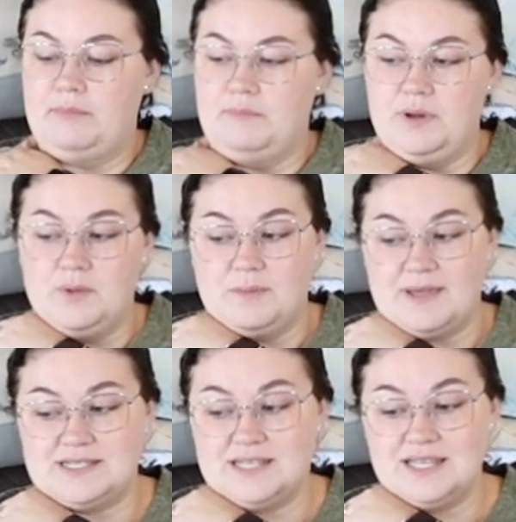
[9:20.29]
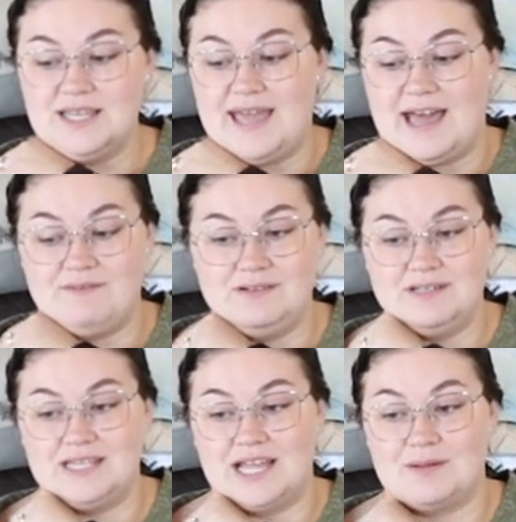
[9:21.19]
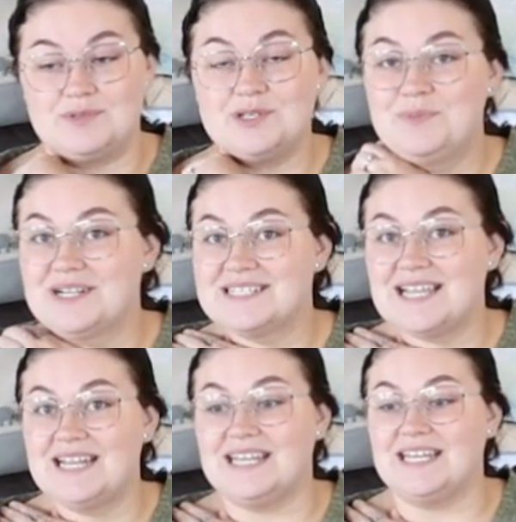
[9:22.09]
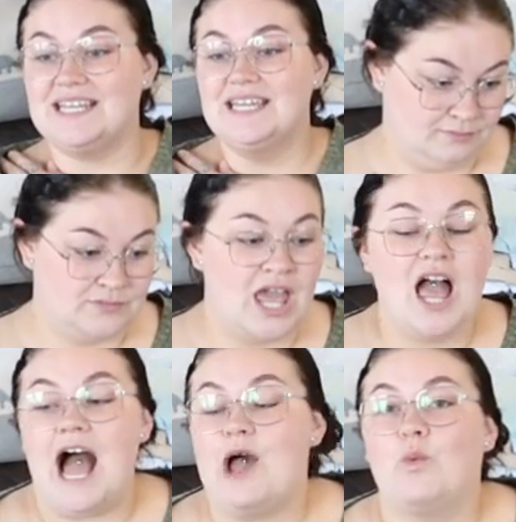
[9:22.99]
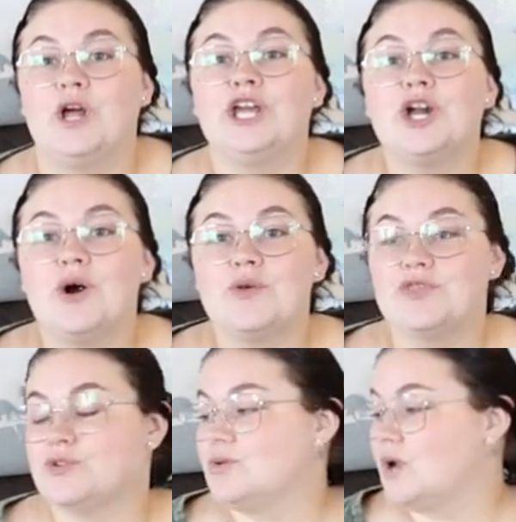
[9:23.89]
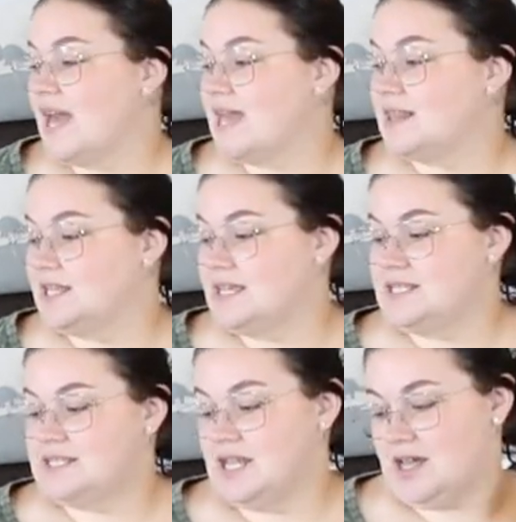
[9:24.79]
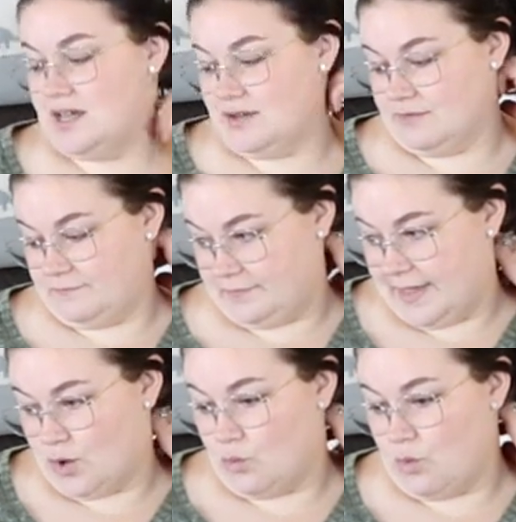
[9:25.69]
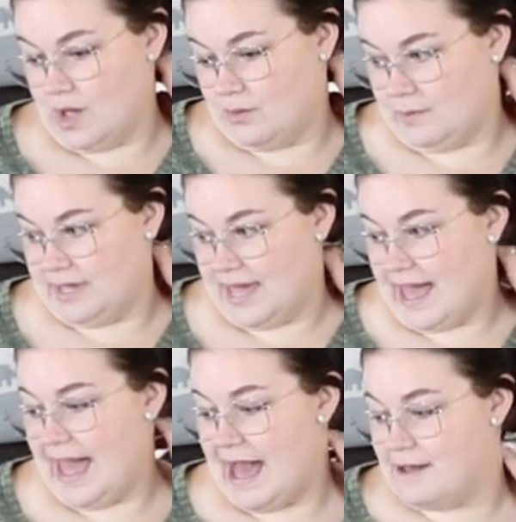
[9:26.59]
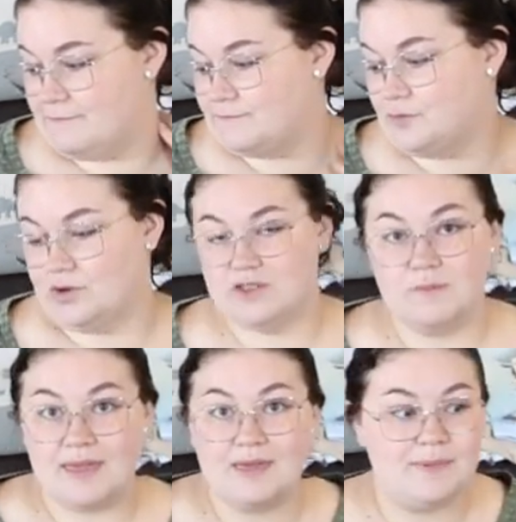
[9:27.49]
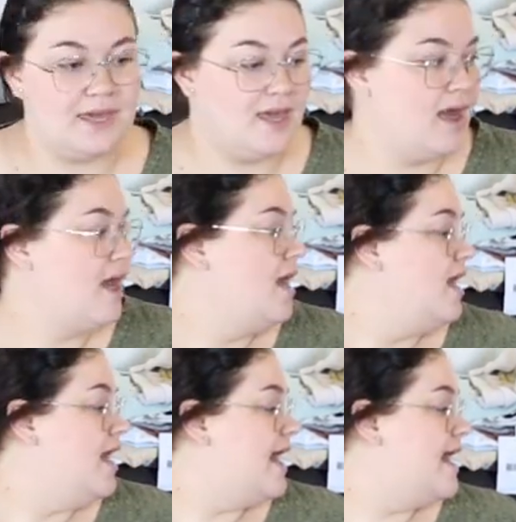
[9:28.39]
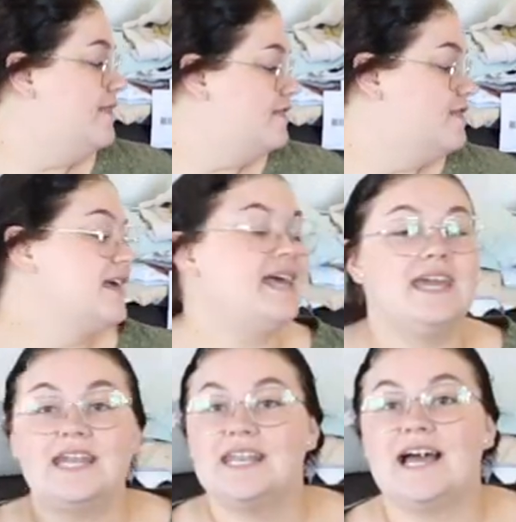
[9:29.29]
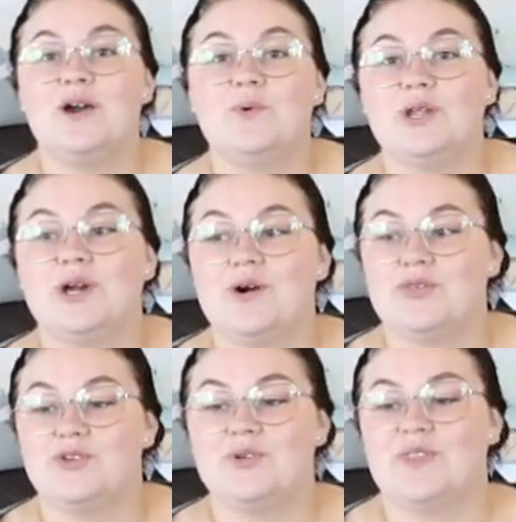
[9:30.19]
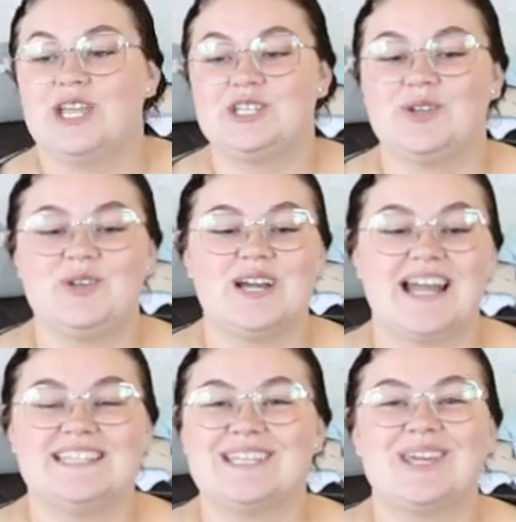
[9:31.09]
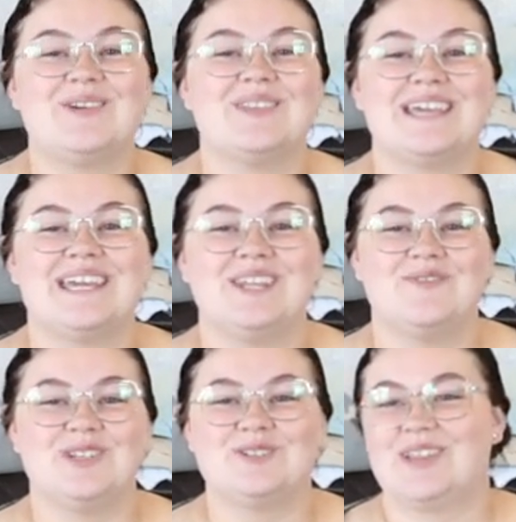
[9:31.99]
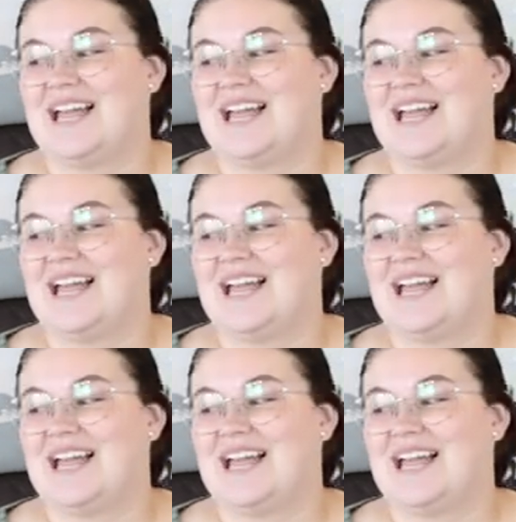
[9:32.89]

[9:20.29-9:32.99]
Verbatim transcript: But we basically have everything. I'm super excited. I want to go through a list of like what we have for the baby. And then I want to go through and like show you guys the cute like individual